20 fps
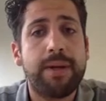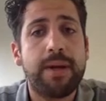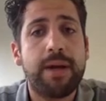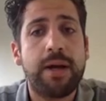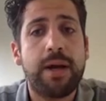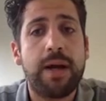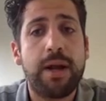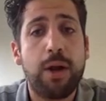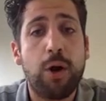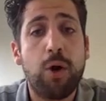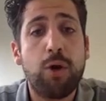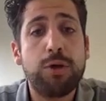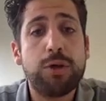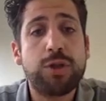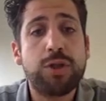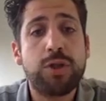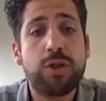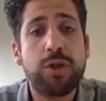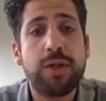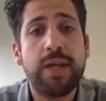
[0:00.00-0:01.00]
And
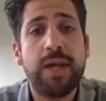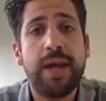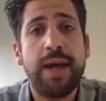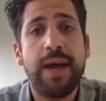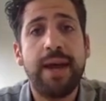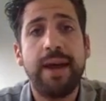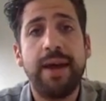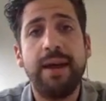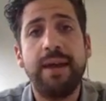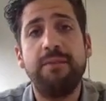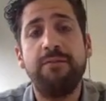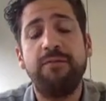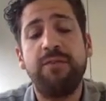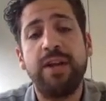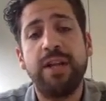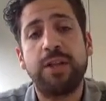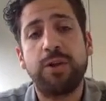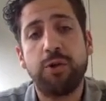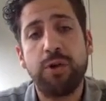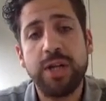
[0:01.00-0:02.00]
also the
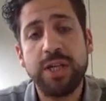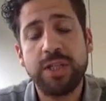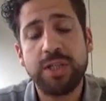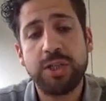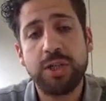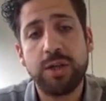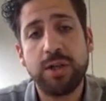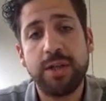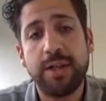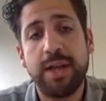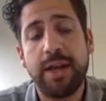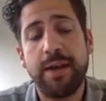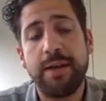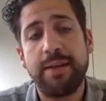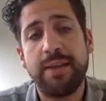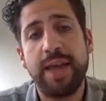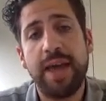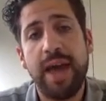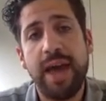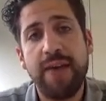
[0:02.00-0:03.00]
infiltration,
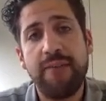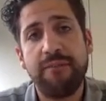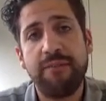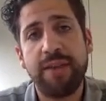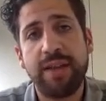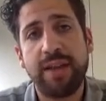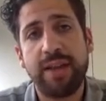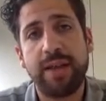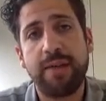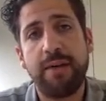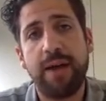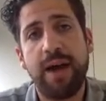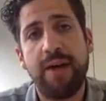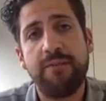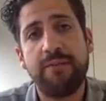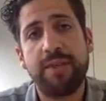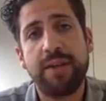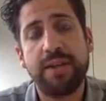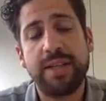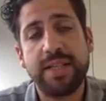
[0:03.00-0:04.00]
the effect
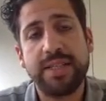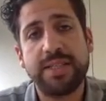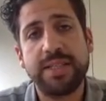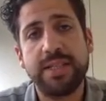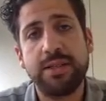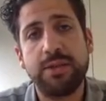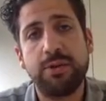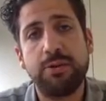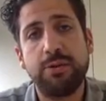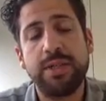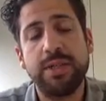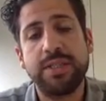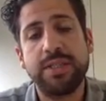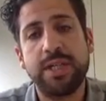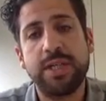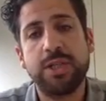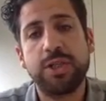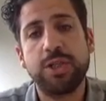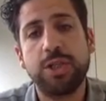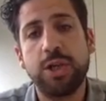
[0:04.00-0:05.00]
after the
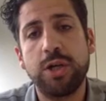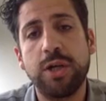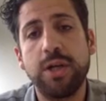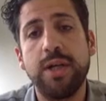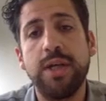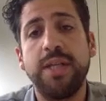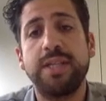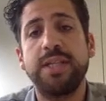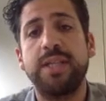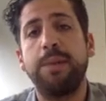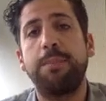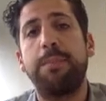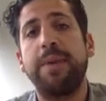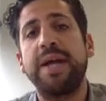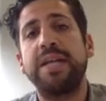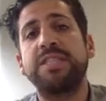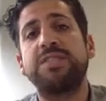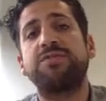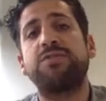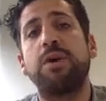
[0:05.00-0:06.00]
sinterization
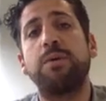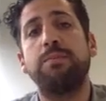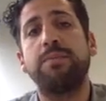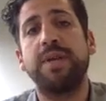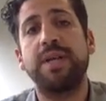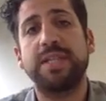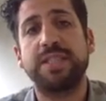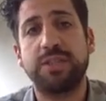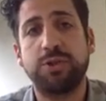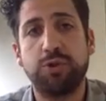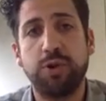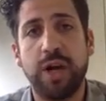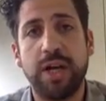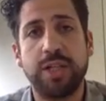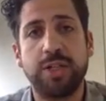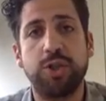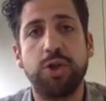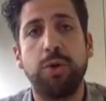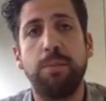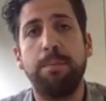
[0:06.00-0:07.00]
depends from the
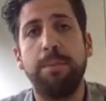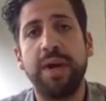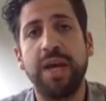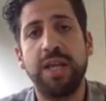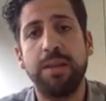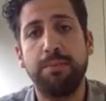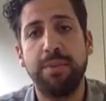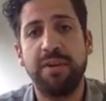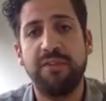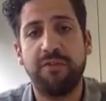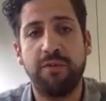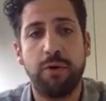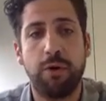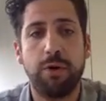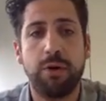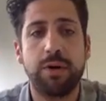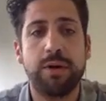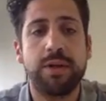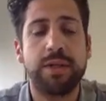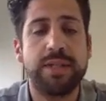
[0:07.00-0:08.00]
structure made
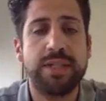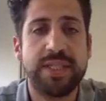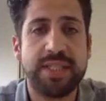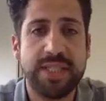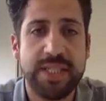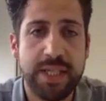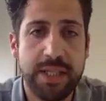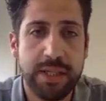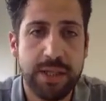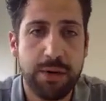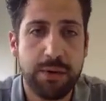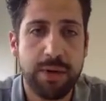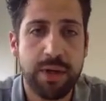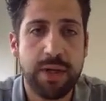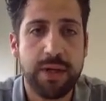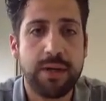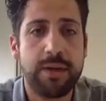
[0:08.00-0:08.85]
before the sintering.